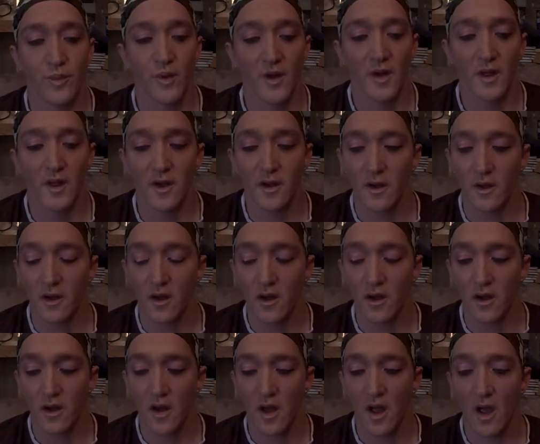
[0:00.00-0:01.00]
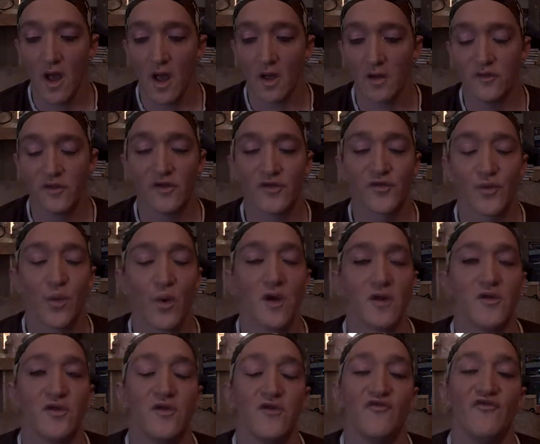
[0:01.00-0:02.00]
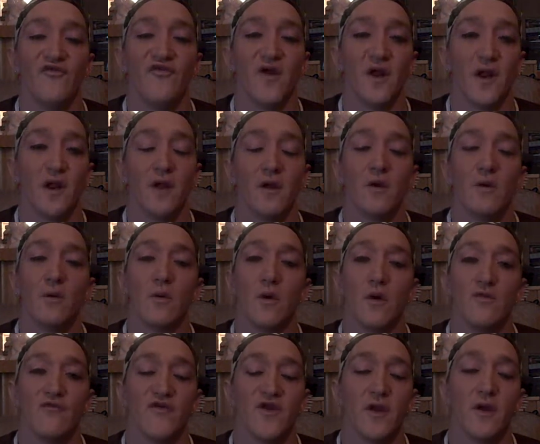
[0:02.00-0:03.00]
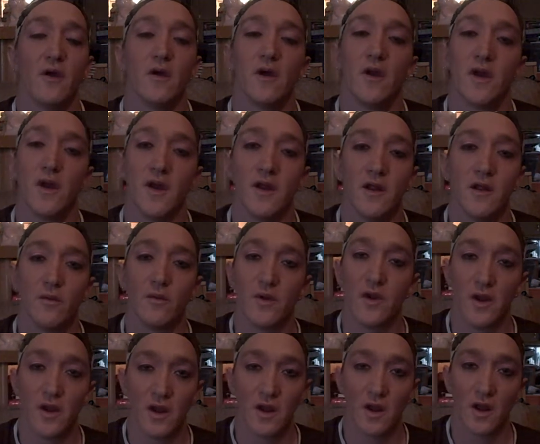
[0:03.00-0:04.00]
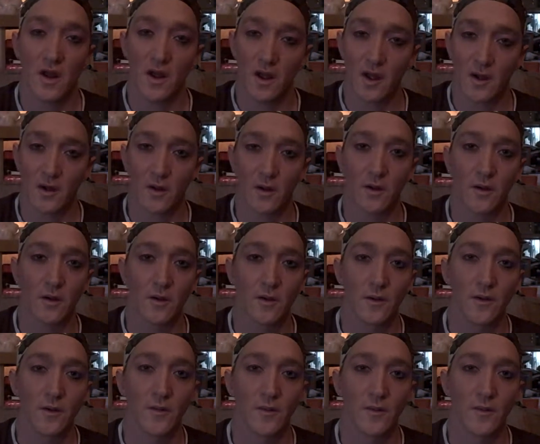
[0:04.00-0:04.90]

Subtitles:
But I just watched a video of a young lady reading a letter,